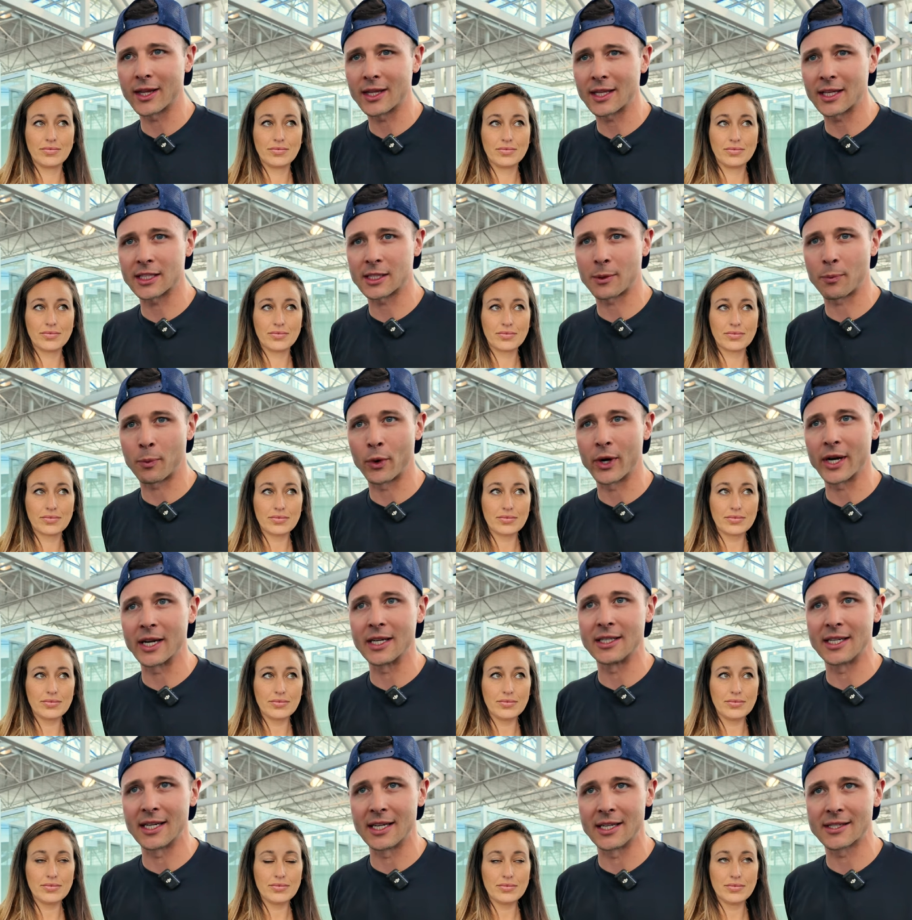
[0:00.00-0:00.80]
Speaker 1: I think it's a
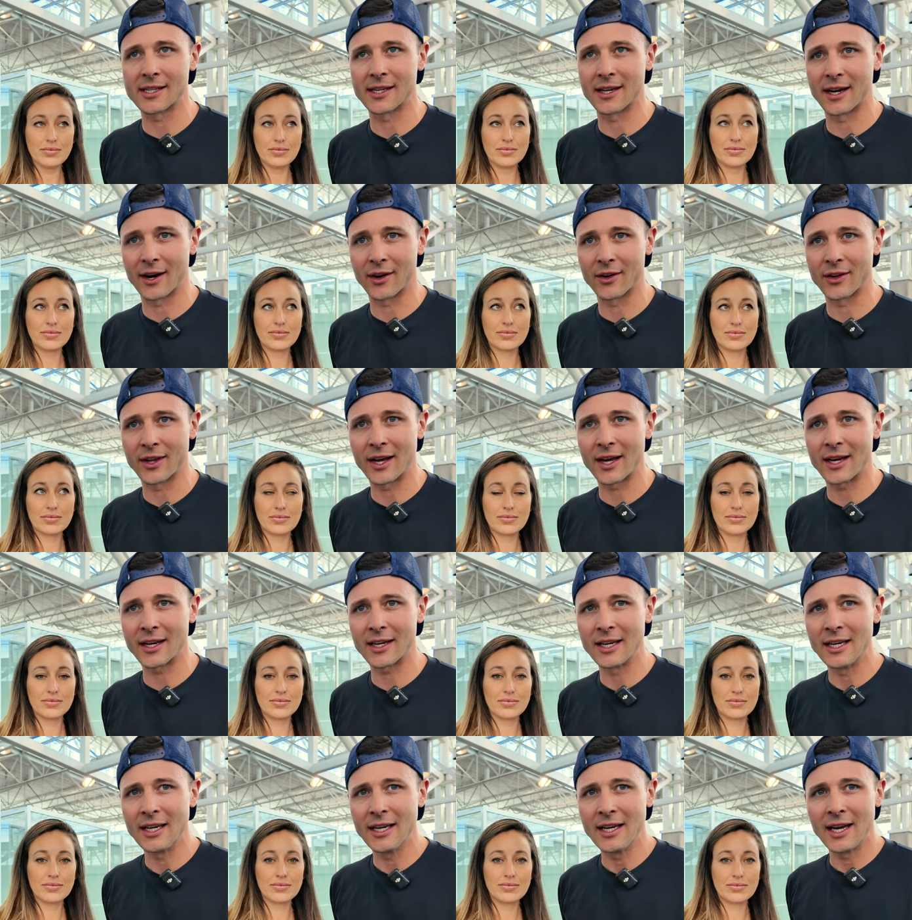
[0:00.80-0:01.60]
pretty decent
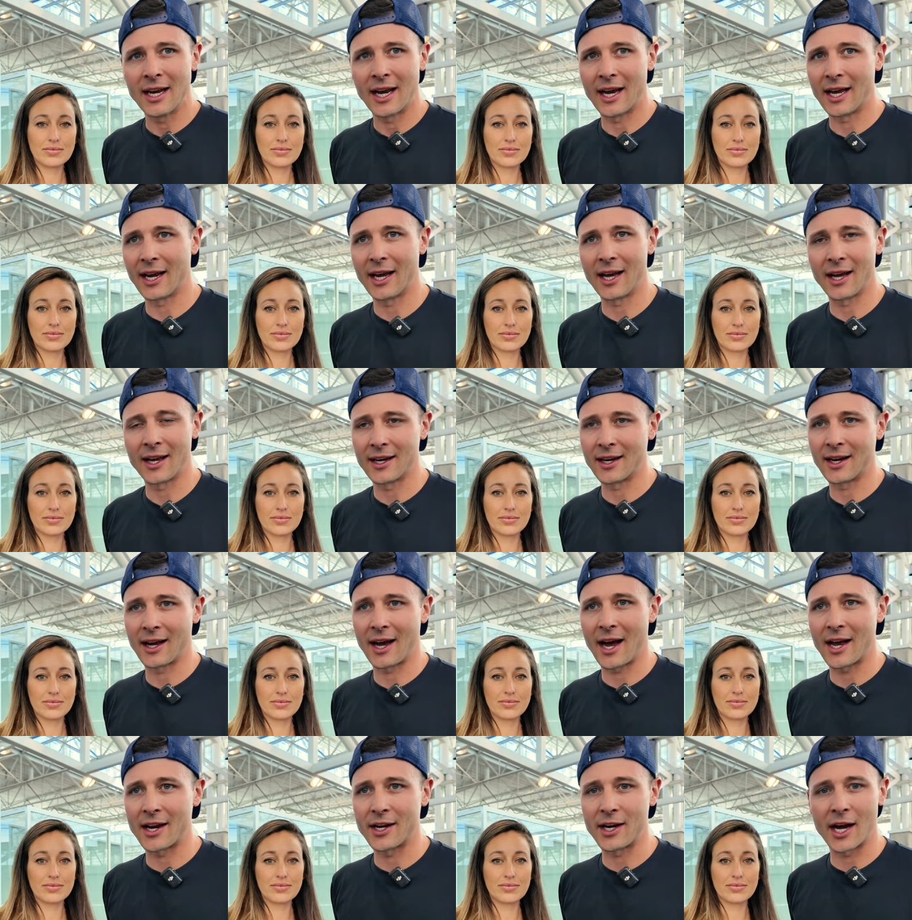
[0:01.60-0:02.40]
airline, and
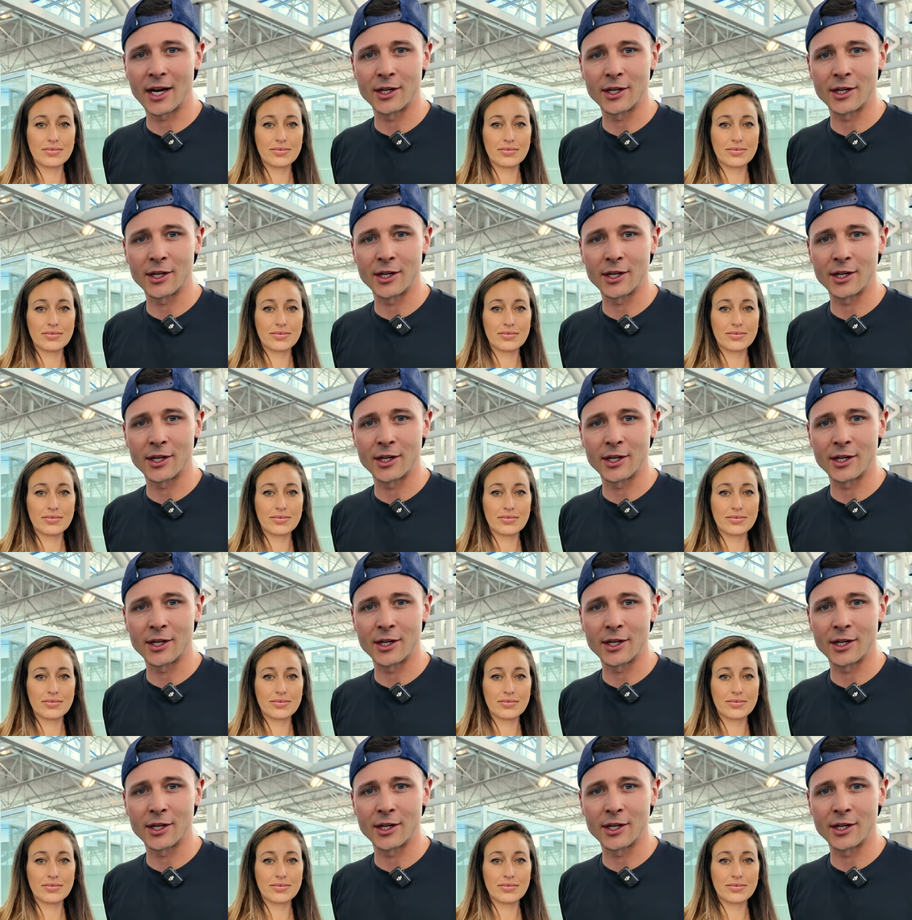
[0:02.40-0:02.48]
I,